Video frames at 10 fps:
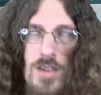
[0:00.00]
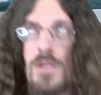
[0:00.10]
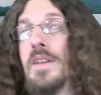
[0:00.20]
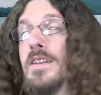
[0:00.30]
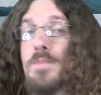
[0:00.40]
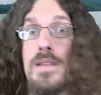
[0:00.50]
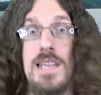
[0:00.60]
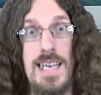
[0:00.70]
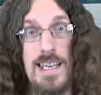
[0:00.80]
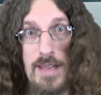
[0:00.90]
Oh, come on, there's
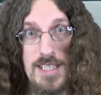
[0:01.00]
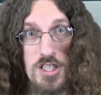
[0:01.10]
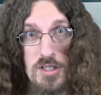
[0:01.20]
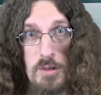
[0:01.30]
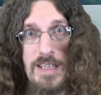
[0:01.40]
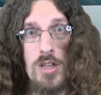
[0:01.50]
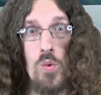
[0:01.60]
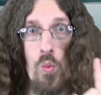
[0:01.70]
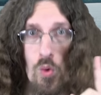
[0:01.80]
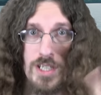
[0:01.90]
plenty of things you can do to kill
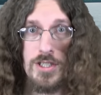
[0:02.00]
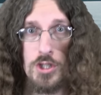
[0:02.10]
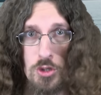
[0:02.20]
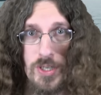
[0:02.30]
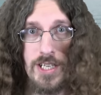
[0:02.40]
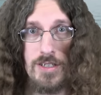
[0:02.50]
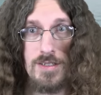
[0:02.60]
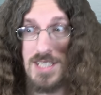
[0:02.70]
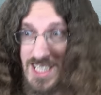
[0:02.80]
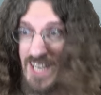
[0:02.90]
one
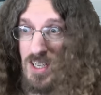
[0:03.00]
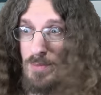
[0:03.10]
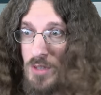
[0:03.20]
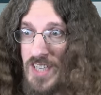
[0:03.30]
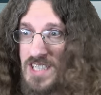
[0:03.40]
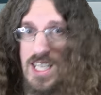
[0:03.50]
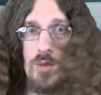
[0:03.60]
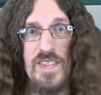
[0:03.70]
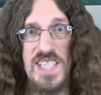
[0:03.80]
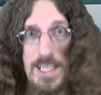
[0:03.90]
Shrieker. Seven movies in,
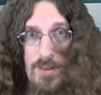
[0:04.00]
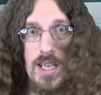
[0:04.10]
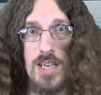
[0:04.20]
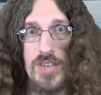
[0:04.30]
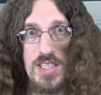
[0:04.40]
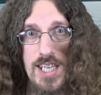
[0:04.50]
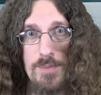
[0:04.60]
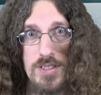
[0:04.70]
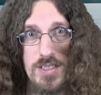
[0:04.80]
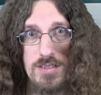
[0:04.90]
we've seen plenty of
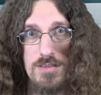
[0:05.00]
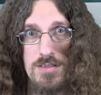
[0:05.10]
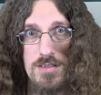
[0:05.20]
examples.